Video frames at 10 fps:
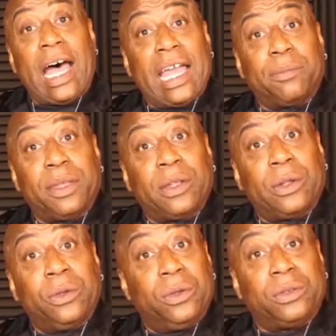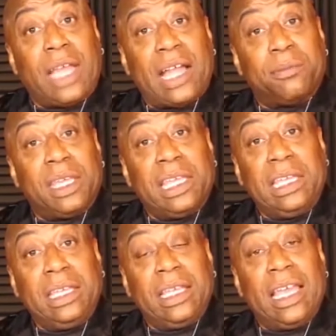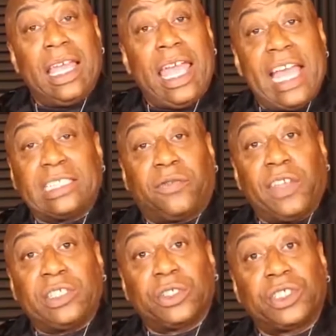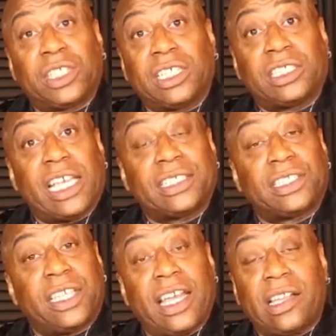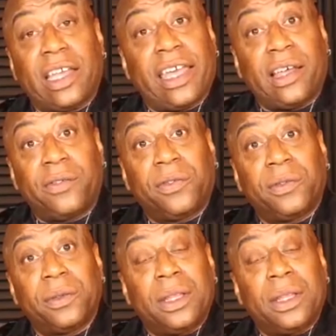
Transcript: iBILLED.me has features such as Telehealth,